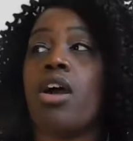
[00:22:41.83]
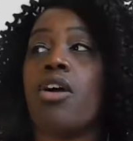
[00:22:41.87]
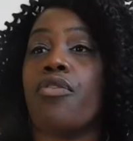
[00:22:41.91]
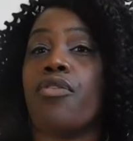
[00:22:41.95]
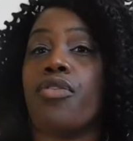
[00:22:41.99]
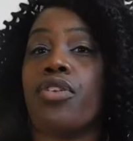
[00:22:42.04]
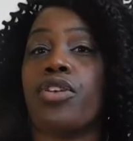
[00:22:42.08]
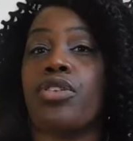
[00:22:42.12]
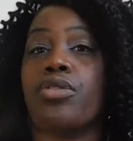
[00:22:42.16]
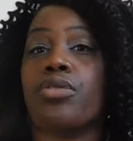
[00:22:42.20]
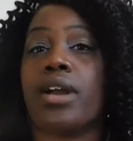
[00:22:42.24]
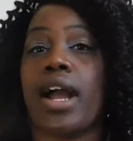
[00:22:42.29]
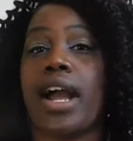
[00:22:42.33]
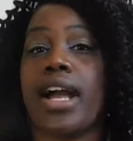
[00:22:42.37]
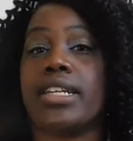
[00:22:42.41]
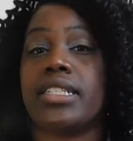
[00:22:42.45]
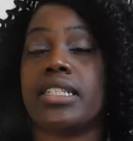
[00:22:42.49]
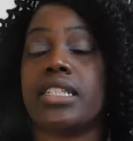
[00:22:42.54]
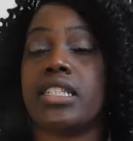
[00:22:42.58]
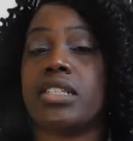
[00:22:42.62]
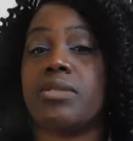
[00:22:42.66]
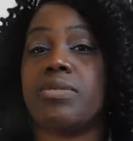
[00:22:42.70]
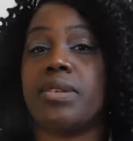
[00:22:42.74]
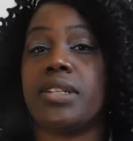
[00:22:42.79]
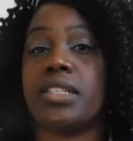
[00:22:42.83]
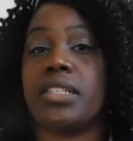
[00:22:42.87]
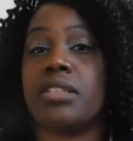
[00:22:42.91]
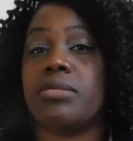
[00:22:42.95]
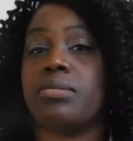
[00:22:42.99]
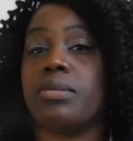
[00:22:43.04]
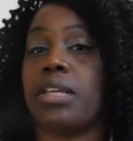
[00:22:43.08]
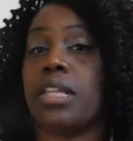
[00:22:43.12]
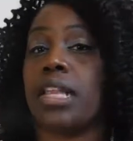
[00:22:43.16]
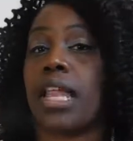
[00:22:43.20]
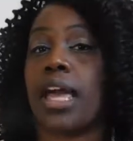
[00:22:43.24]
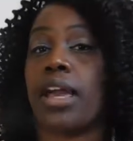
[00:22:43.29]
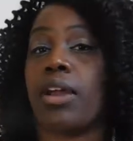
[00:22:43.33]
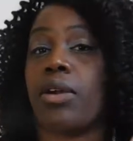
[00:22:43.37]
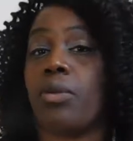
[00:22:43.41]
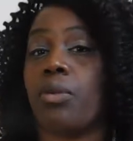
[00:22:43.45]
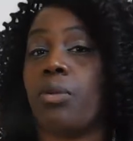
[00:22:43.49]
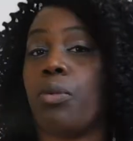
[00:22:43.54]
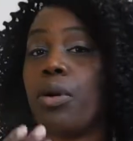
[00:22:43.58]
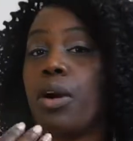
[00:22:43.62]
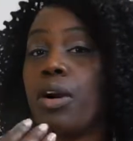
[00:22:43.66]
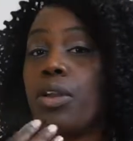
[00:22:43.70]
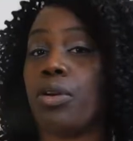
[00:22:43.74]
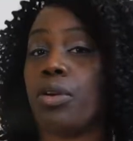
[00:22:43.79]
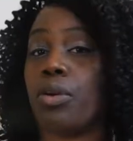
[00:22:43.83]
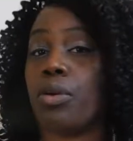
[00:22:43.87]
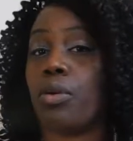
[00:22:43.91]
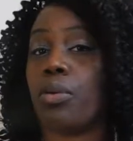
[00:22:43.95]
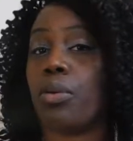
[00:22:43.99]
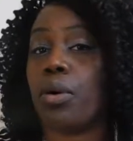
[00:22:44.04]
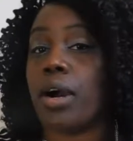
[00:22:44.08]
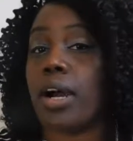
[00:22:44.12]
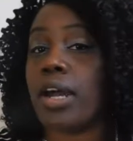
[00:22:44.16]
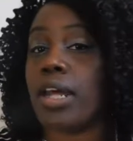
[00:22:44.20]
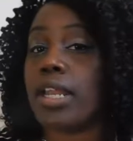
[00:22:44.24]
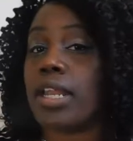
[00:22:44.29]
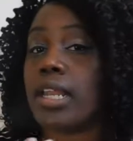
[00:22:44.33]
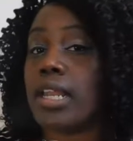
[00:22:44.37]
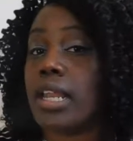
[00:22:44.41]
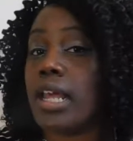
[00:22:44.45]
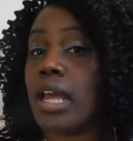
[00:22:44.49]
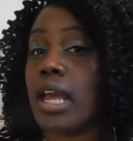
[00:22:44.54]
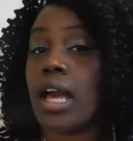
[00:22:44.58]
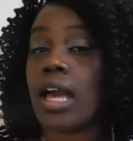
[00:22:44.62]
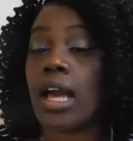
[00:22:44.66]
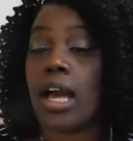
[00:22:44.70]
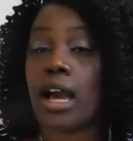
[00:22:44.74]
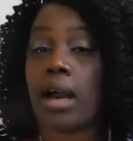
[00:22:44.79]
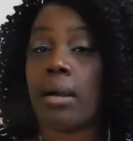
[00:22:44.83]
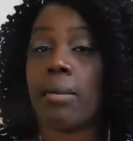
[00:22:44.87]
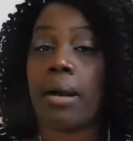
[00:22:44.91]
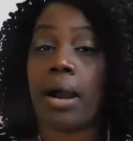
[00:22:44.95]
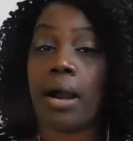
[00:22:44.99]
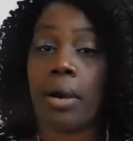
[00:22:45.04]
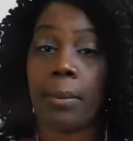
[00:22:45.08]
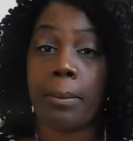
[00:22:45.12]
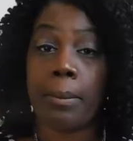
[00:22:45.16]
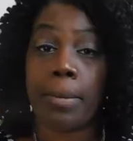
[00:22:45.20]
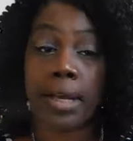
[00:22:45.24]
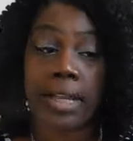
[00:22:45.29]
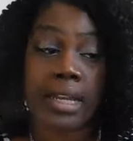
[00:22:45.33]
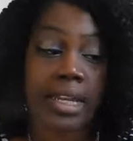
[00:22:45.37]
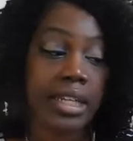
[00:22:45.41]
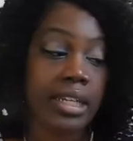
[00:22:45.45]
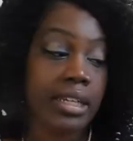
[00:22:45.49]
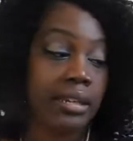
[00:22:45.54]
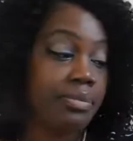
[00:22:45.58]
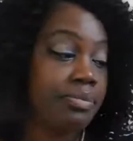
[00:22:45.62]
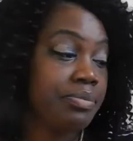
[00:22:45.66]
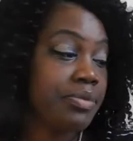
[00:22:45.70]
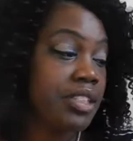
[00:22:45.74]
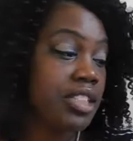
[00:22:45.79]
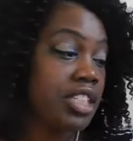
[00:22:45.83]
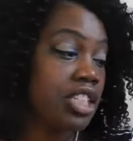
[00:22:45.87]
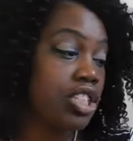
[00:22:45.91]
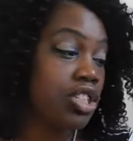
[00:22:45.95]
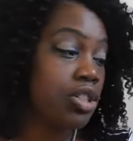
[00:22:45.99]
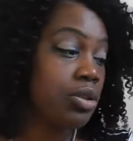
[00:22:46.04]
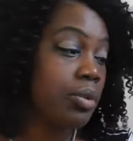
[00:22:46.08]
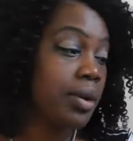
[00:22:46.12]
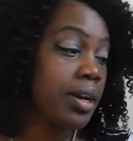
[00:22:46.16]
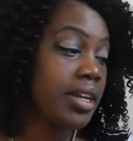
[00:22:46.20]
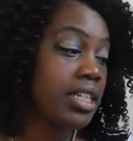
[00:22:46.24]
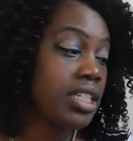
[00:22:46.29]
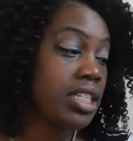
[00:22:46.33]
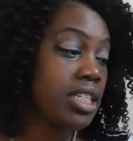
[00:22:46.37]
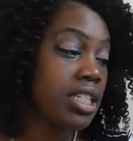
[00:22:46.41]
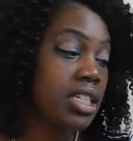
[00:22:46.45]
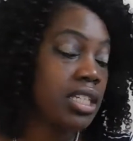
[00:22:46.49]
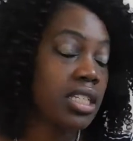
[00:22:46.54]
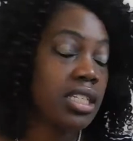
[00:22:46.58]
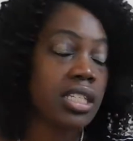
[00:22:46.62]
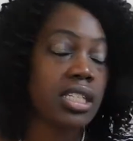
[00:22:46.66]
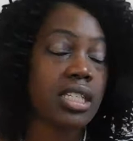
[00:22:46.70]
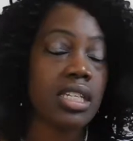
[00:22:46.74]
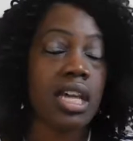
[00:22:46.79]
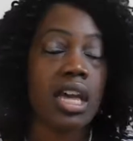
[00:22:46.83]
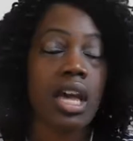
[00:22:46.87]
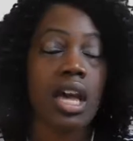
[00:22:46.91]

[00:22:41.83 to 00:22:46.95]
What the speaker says: for you guys to speak to me like one-on-one about money situations.